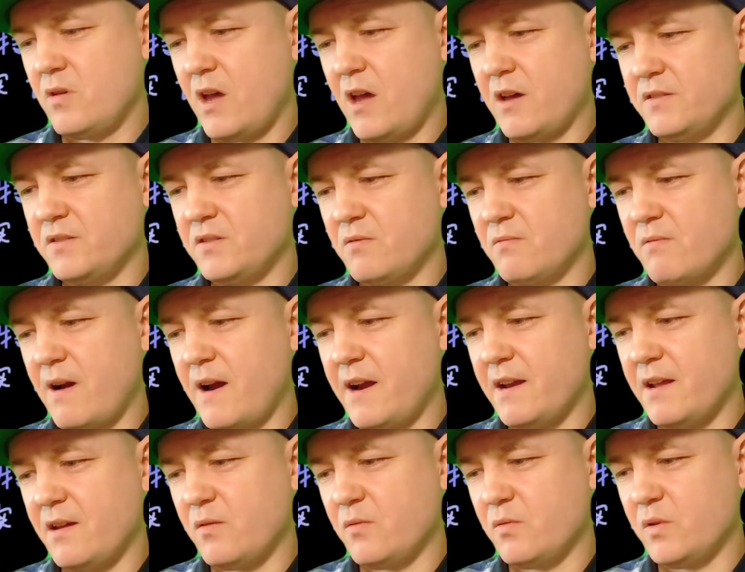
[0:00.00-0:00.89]
as you
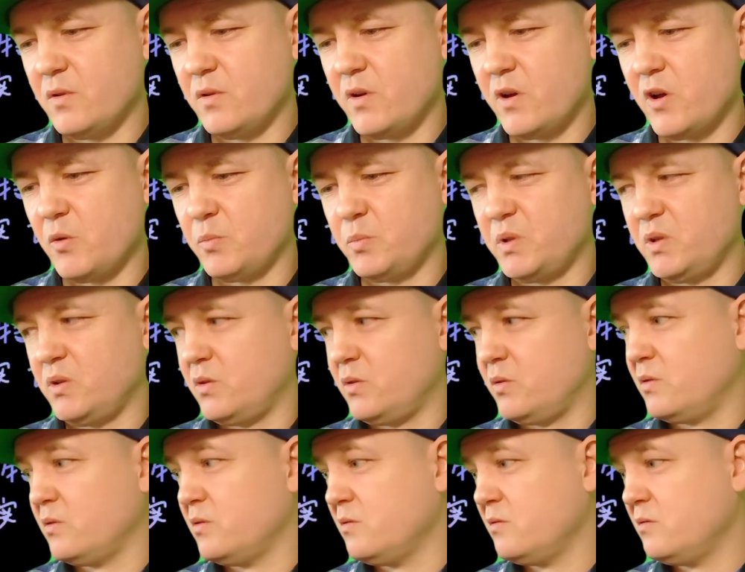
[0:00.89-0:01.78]
write it will help
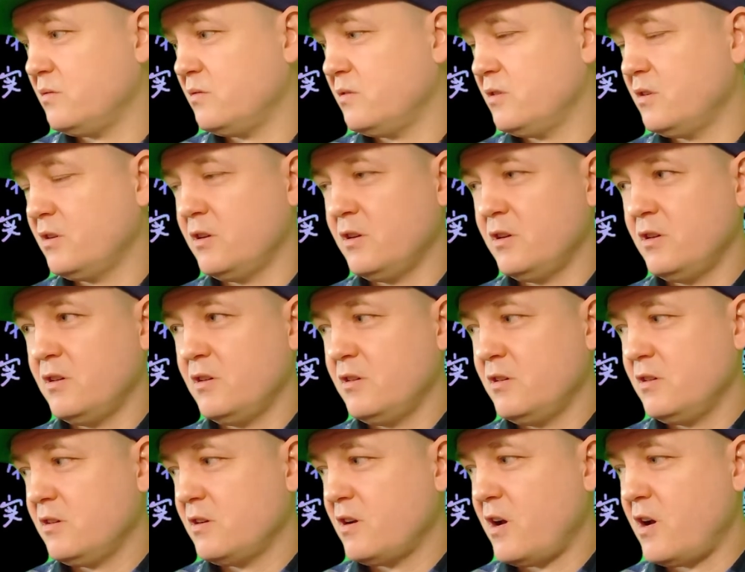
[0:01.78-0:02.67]
you
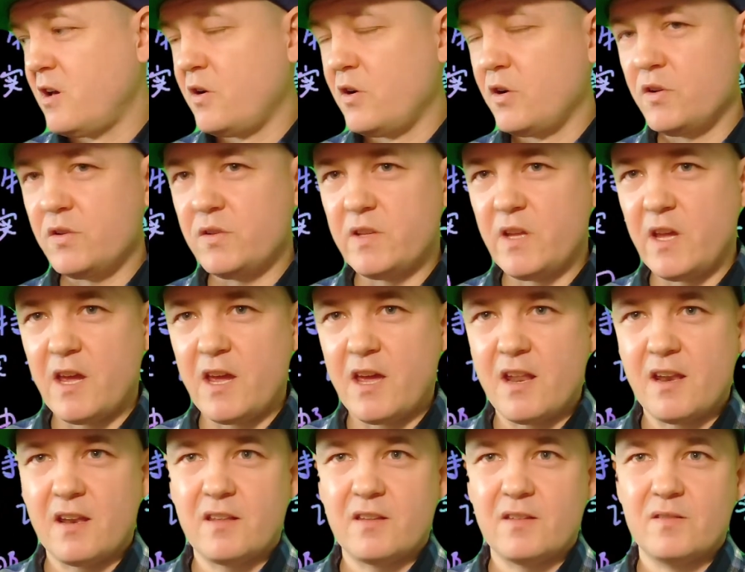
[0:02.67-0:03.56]

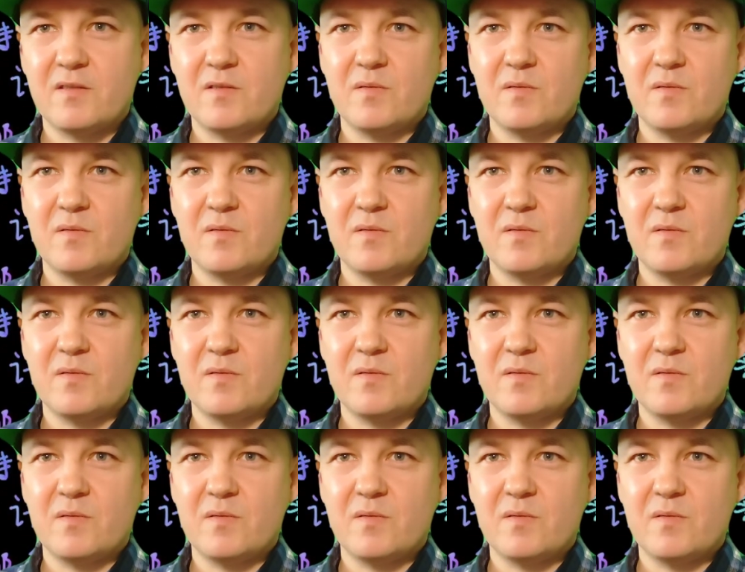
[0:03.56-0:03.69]
understand